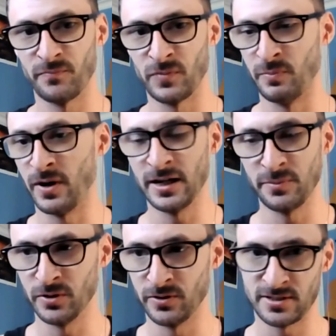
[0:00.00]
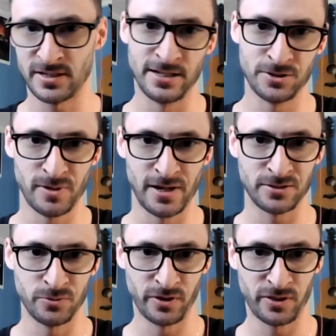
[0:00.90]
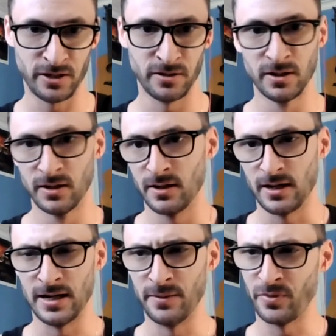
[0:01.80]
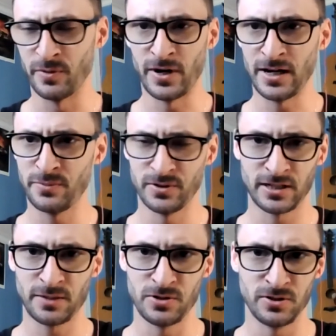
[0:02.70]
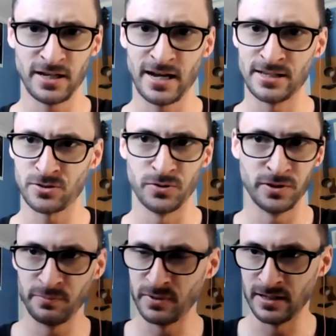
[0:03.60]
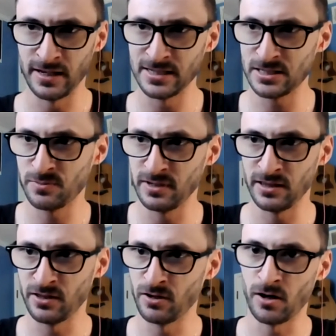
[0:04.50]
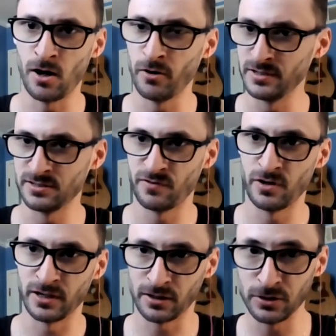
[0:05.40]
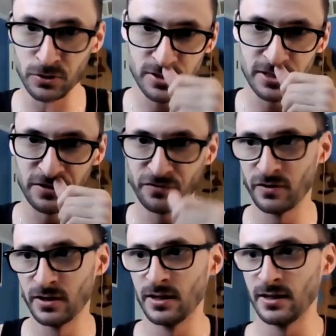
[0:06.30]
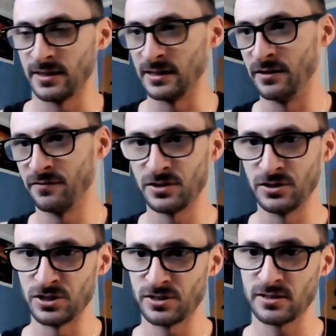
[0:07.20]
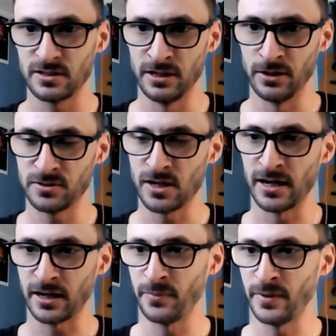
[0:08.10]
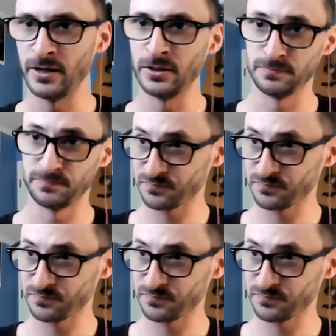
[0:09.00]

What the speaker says: bodybuilders I interacted with there. The bodybuilding community has only been nice to me. They're always very inclusive. They love to just, talk about,